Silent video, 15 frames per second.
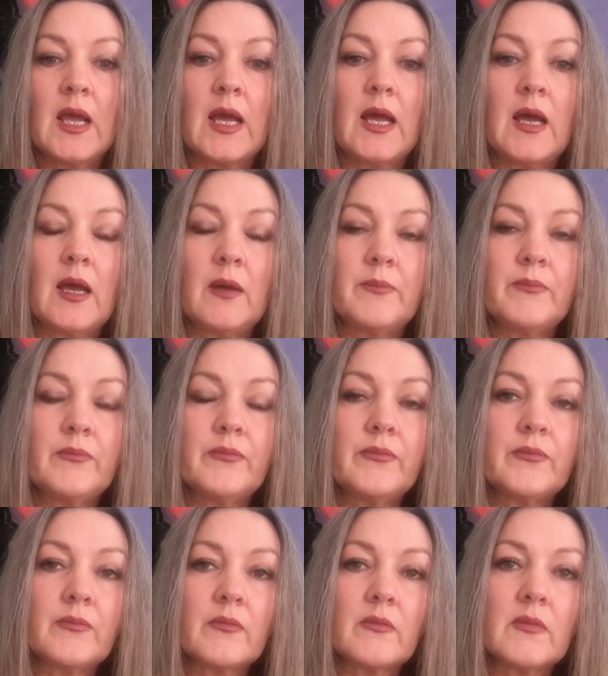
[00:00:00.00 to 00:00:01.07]

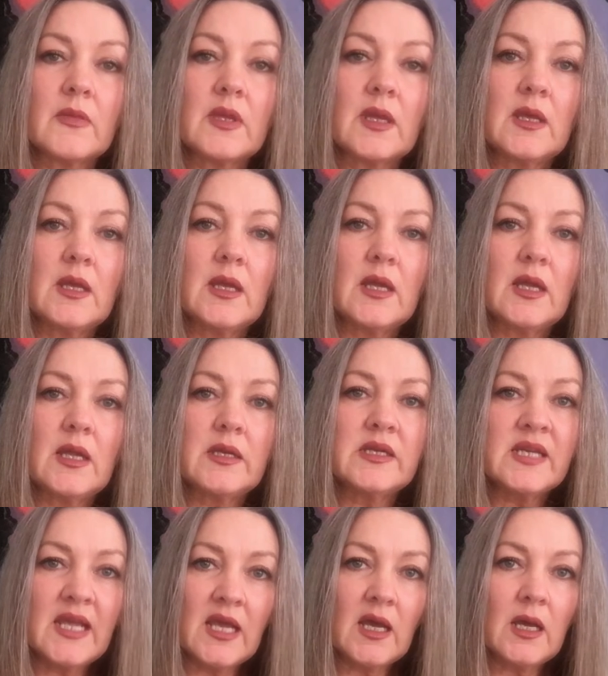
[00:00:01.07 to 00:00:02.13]

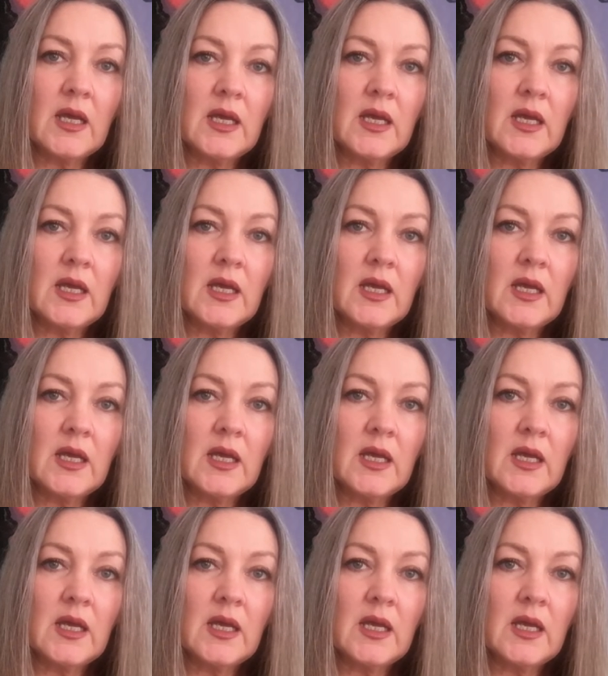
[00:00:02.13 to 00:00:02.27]
Now,